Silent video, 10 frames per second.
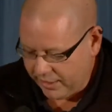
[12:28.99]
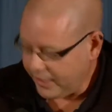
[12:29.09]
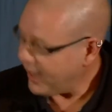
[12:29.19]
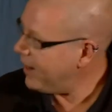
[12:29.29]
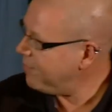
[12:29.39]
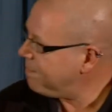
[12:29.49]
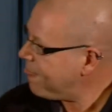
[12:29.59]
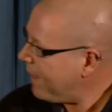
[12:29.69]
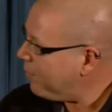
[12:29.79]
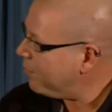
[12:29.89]
And again,
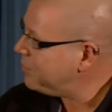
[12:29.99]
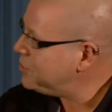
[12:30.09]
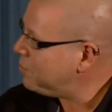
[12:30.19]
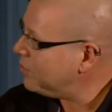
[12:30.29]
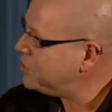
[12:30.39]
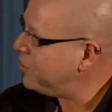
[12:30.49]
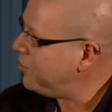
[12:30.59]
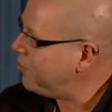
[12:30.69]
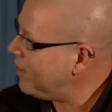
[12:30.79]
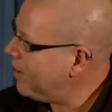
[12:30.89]
I won't show you